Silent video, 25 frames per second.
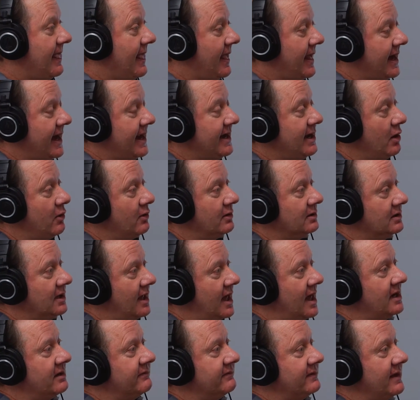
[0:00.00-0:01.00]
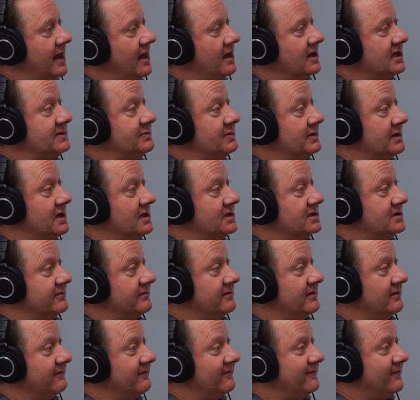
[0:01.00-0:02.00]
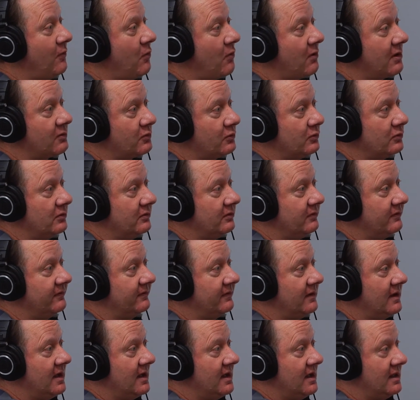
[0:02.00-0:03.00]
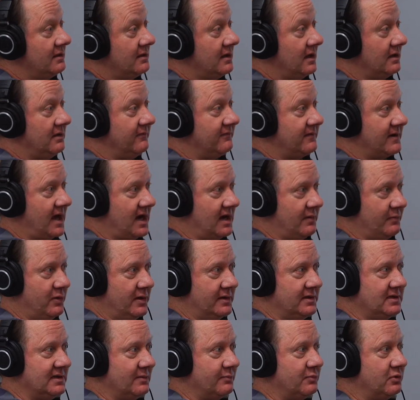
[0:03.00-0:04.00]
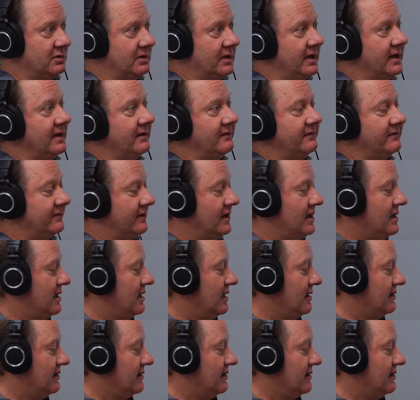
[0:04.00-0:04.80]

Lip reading: And I know a lot of that is because of the 4 rules that you've kind of put into place.